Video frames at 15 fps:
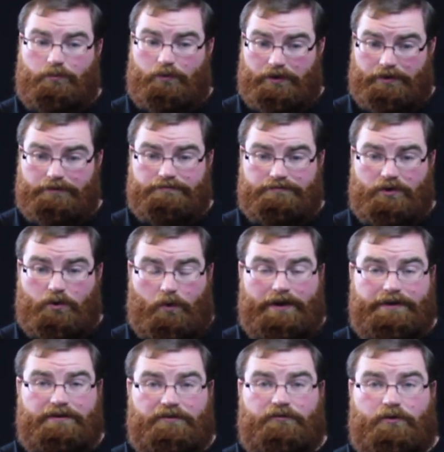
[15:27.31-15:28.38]
were
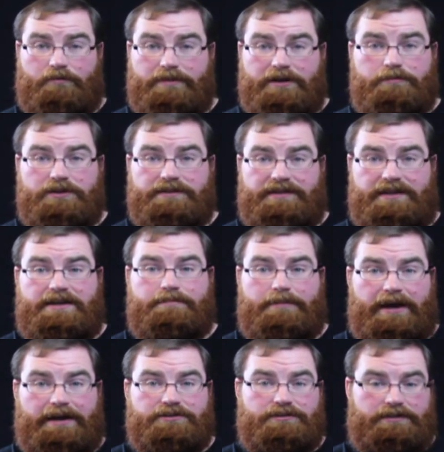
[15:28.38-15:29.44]
quite a formidable team,
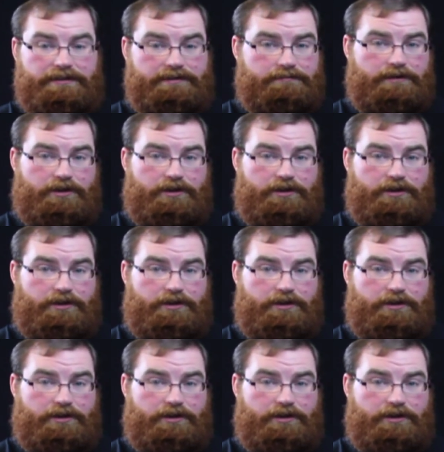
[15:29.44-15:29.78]
actually.